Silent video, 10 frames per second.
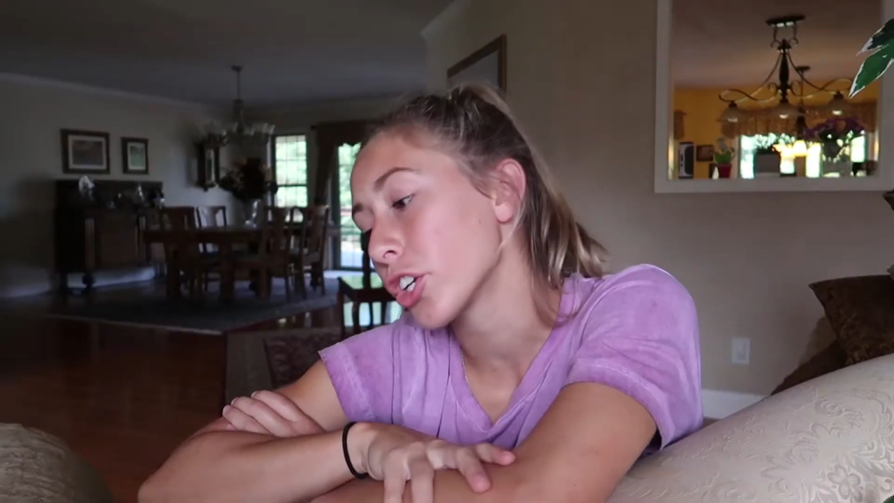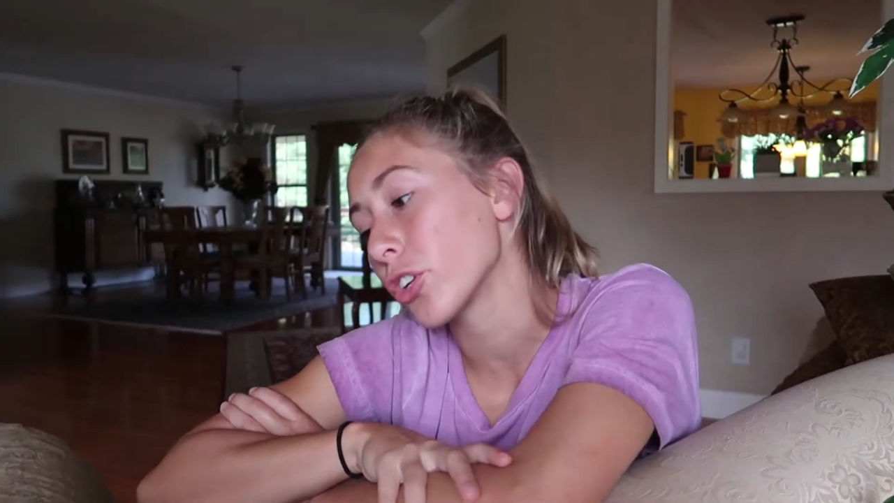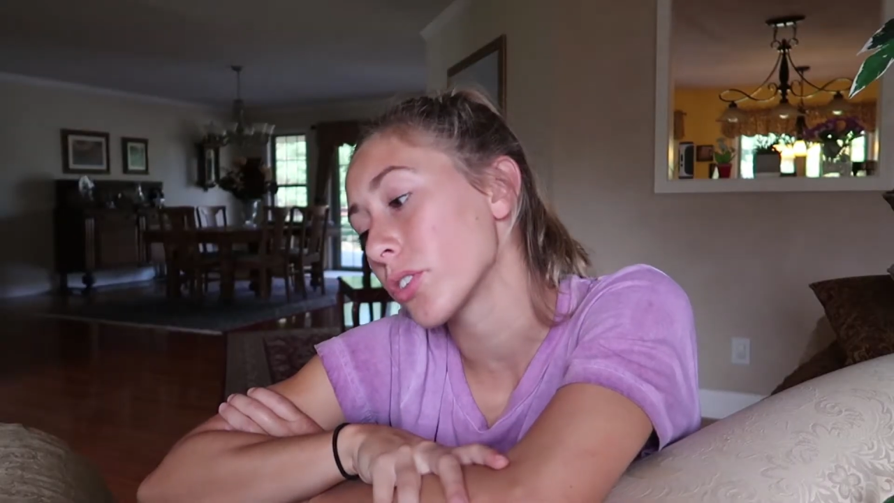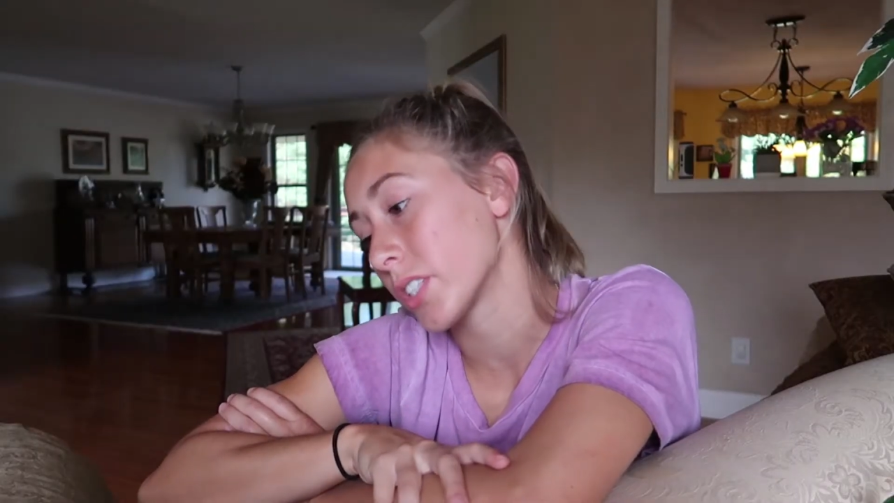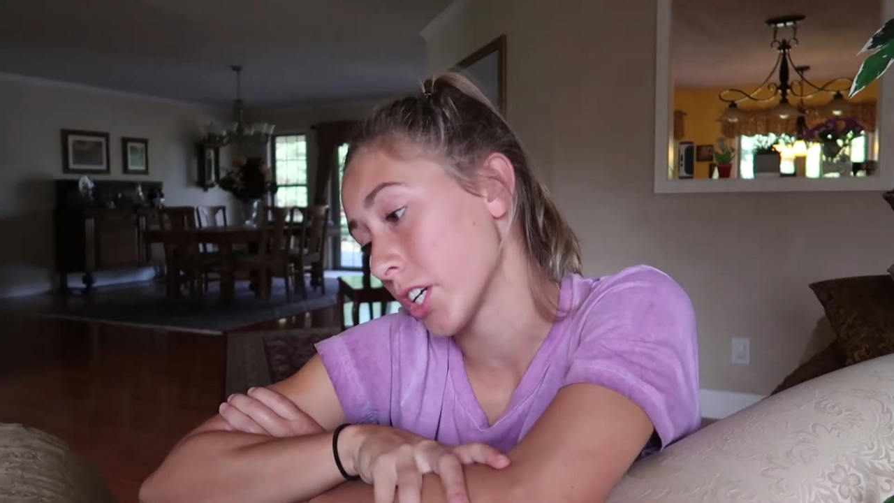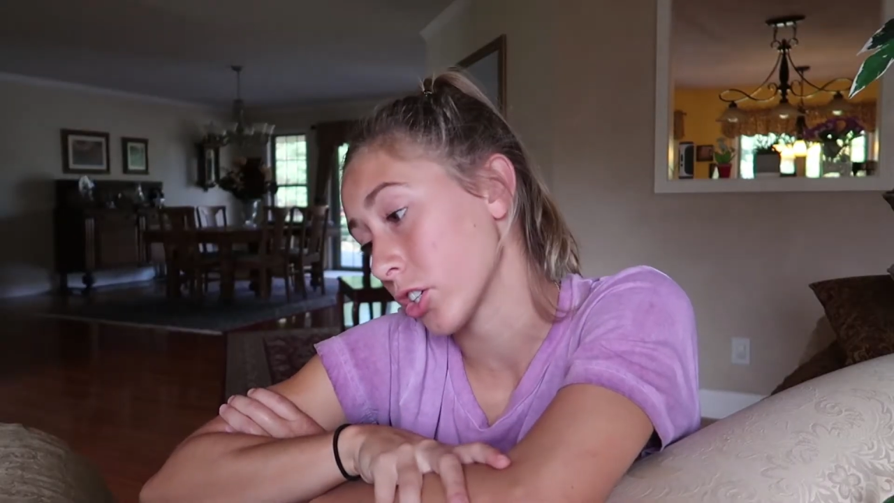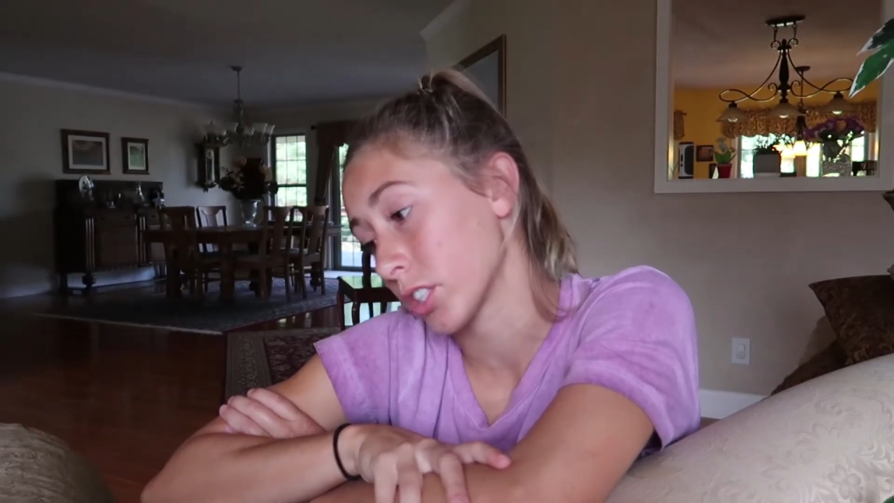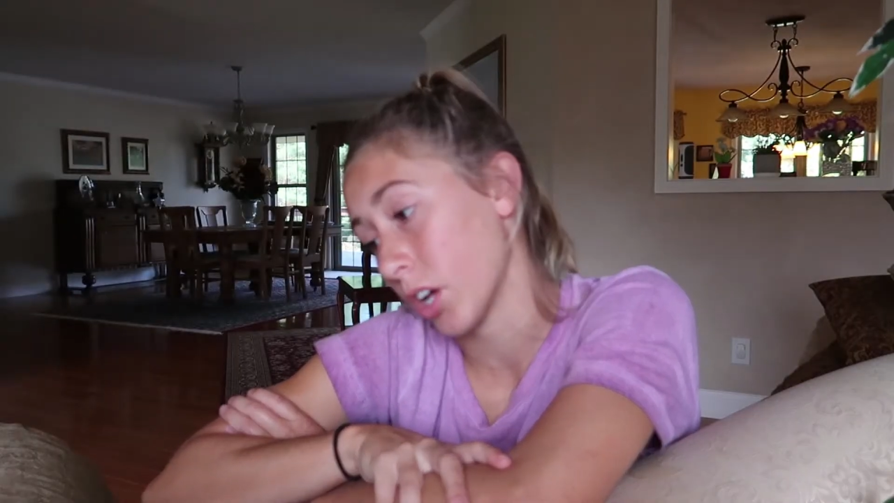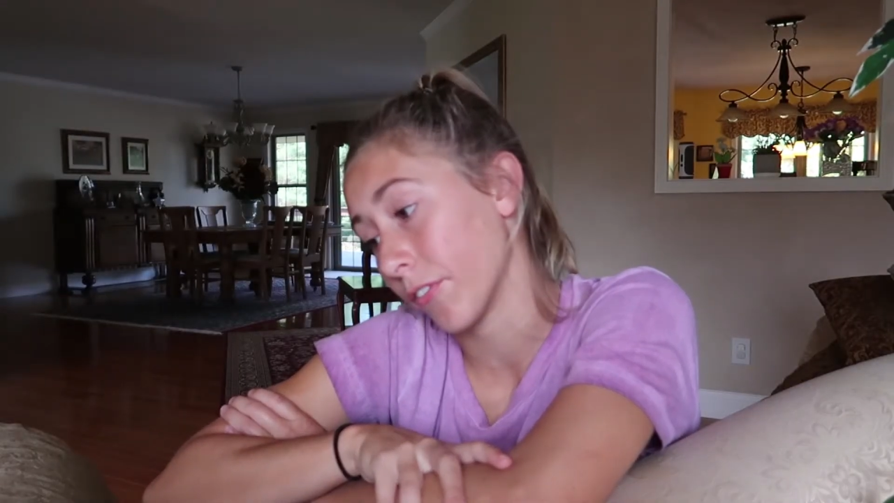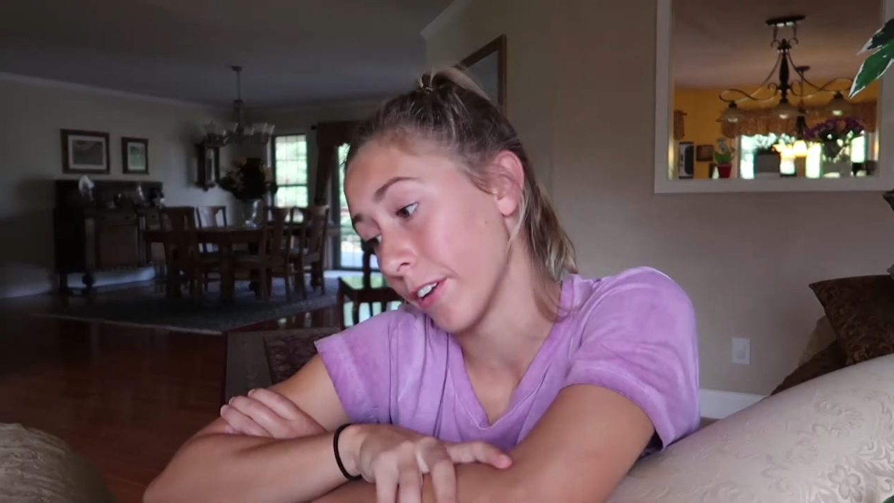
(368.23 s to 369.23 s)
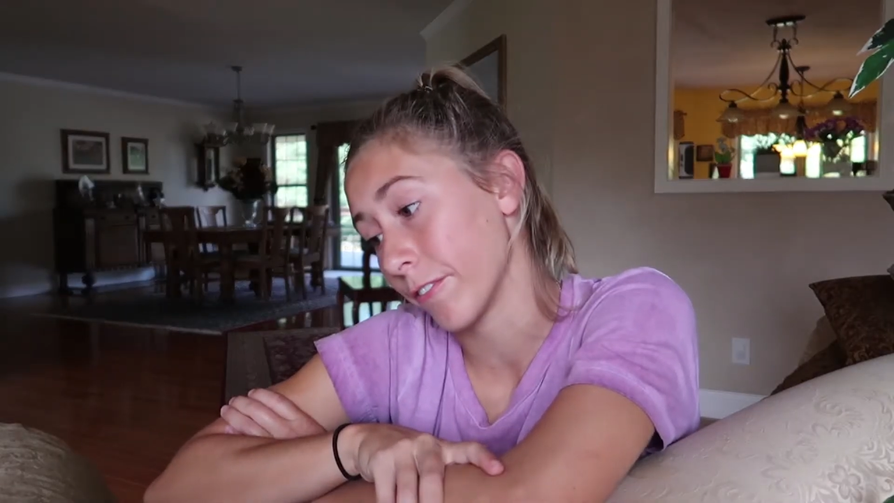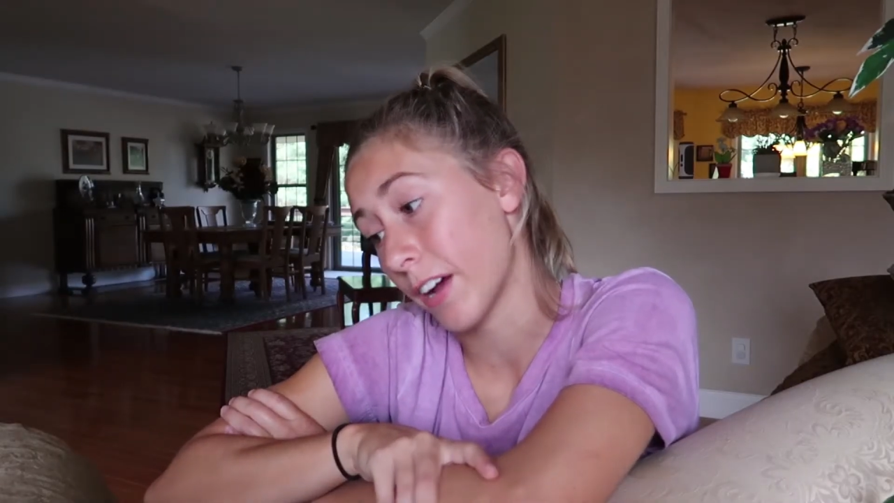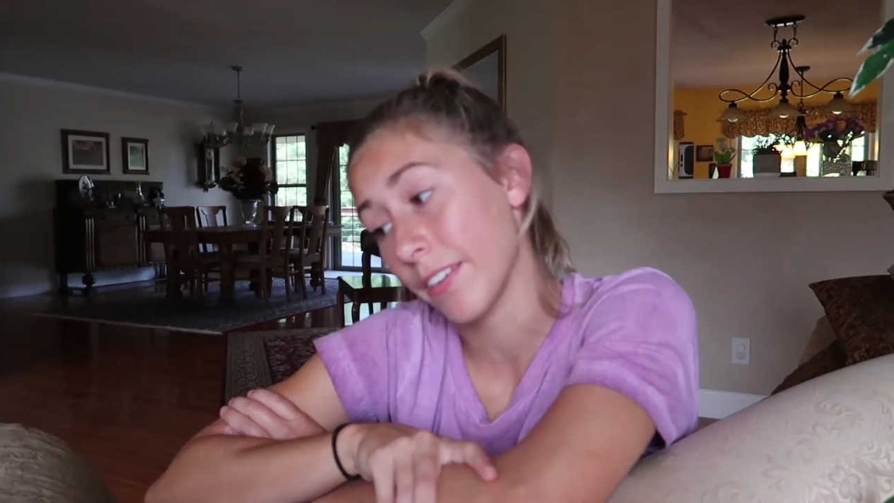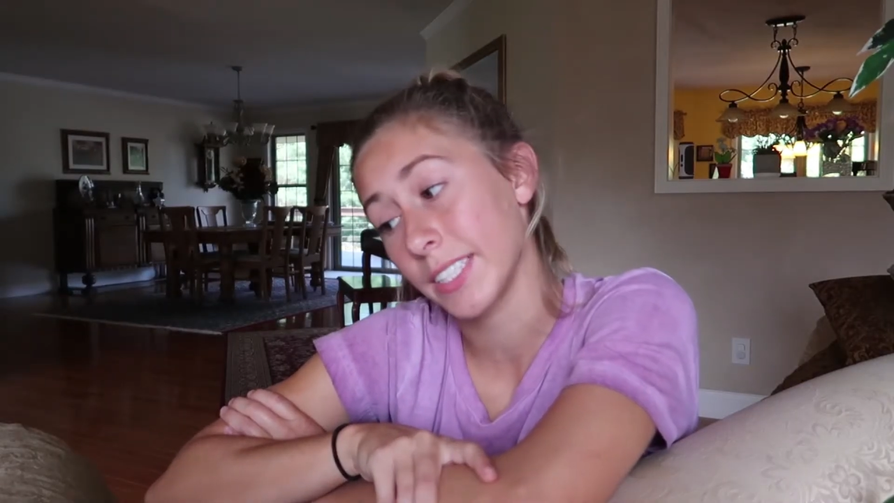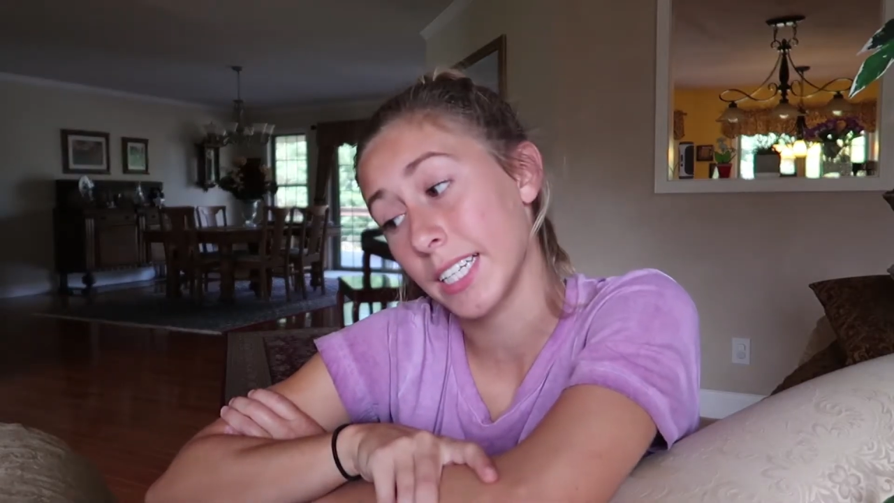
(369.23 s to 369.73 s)
do you see yourself in
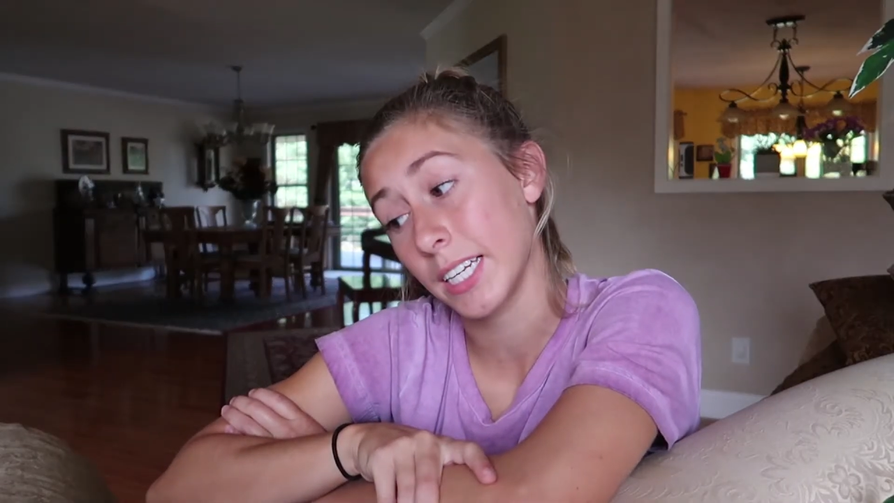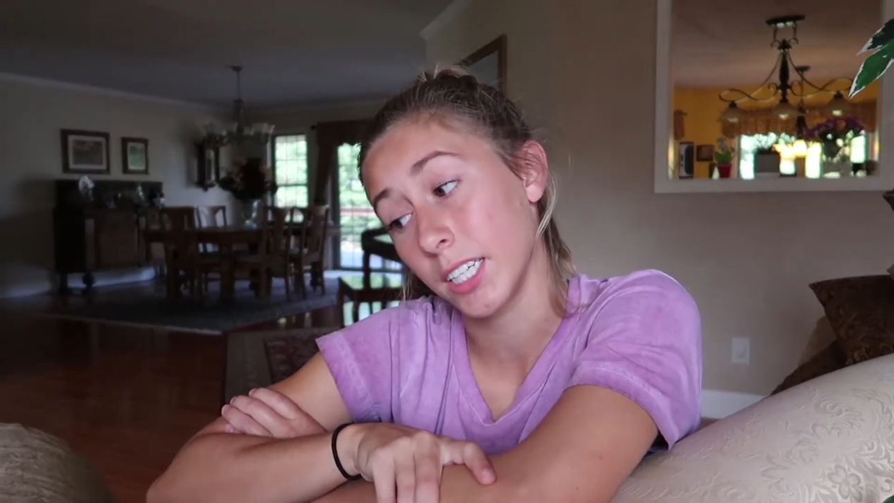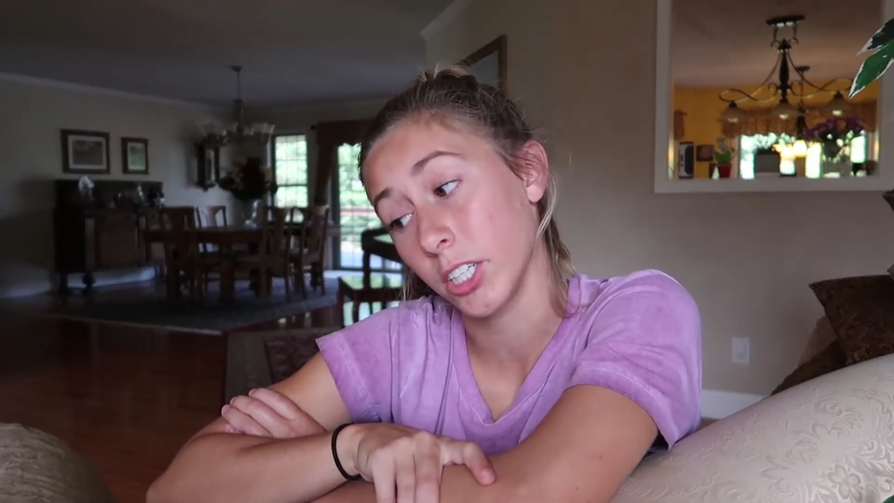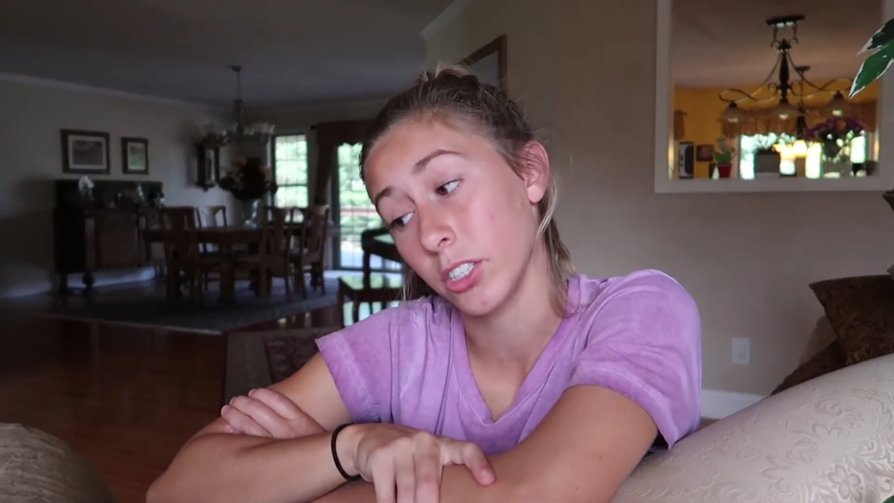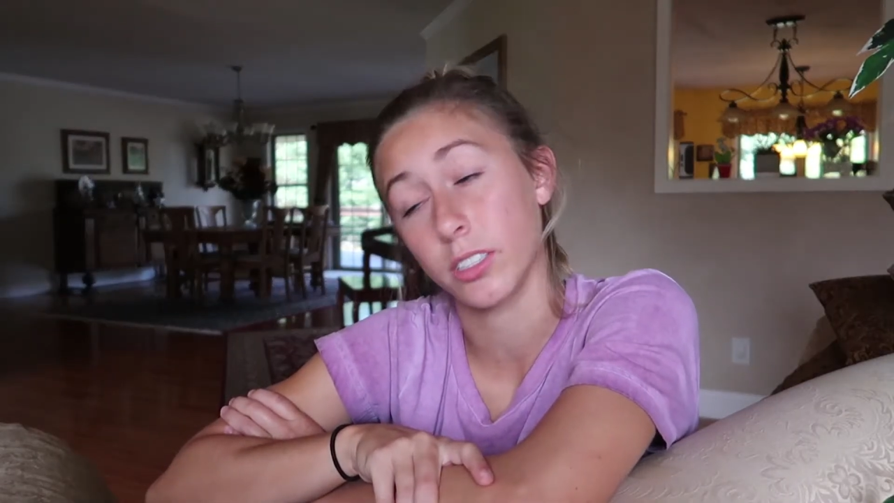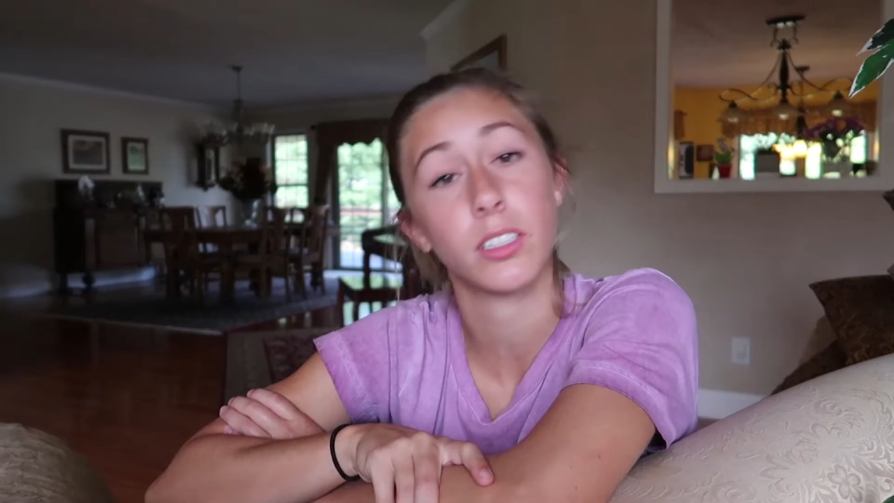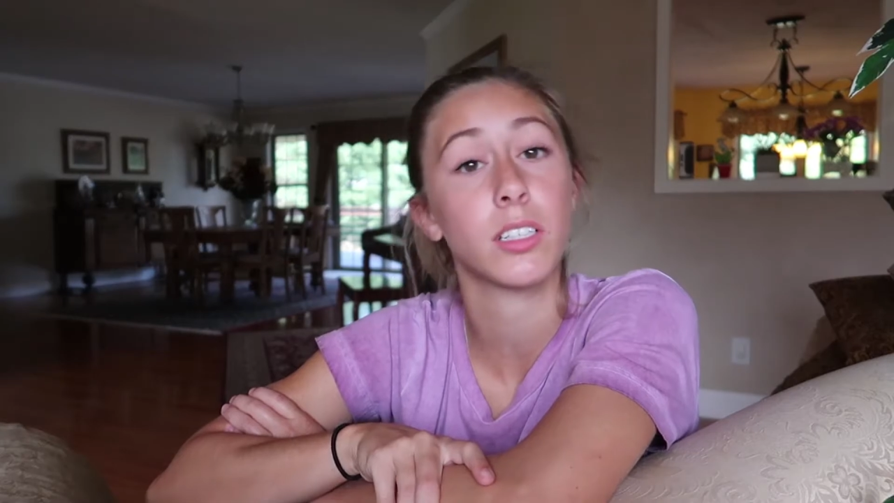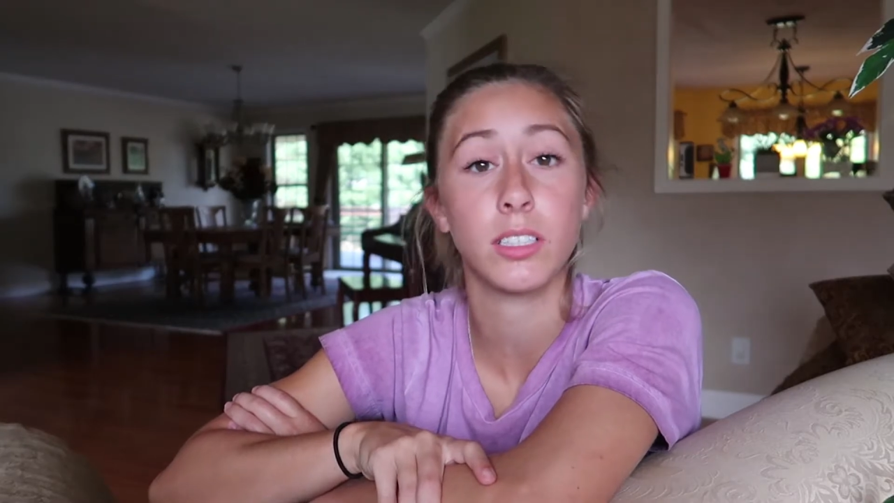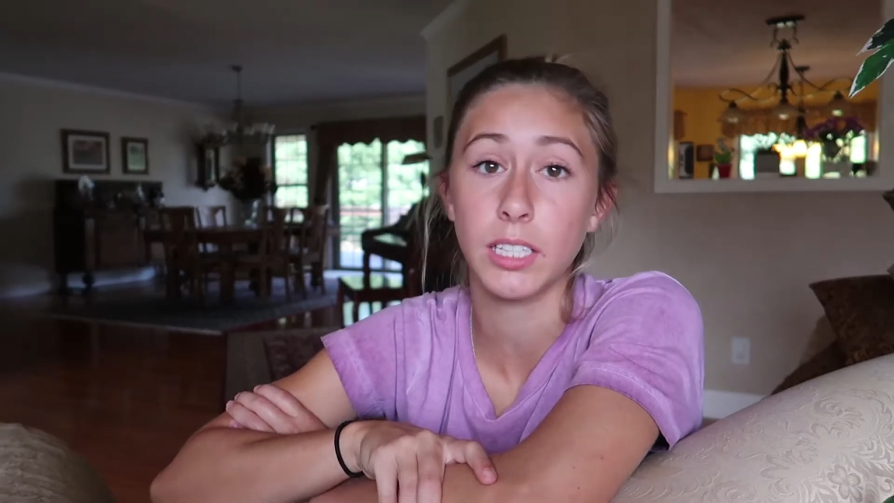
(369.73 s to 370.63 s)
5 to 10 years